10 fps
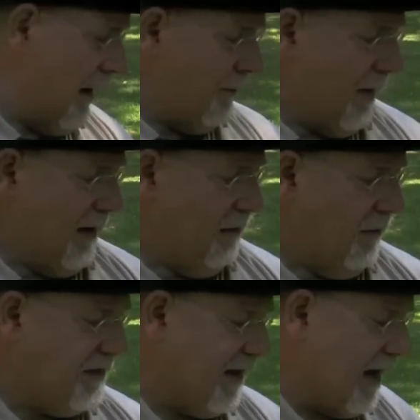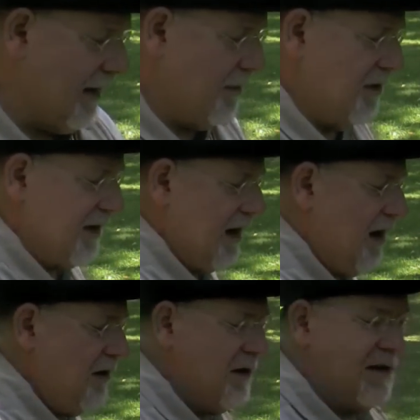up. Once again, I'm using one
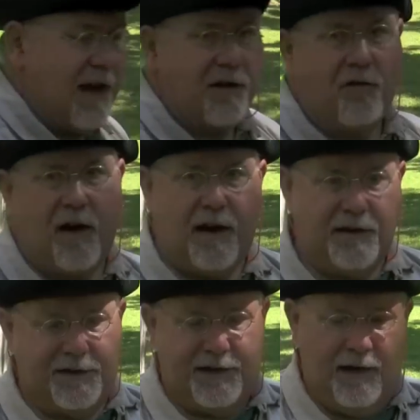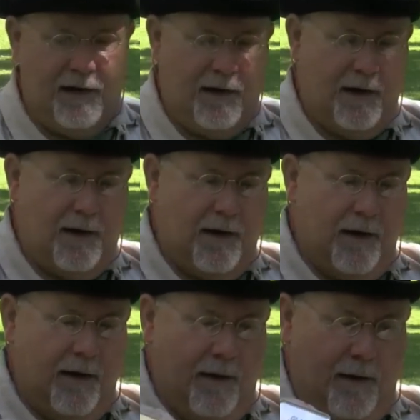hundred ten
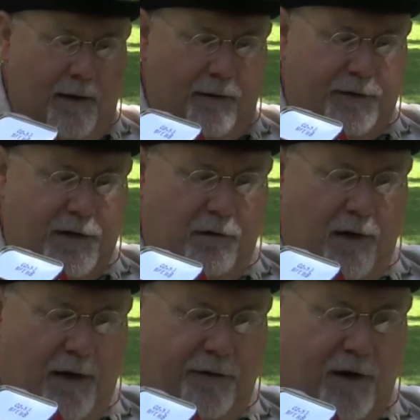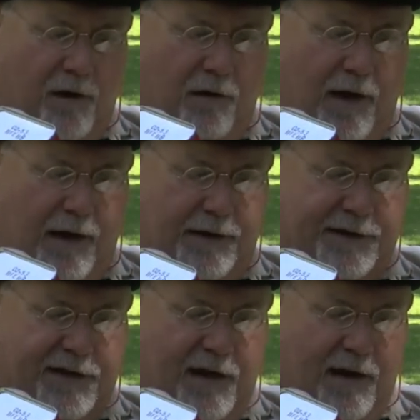grains of two F
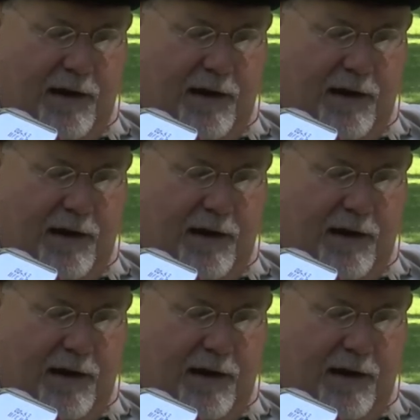Goex.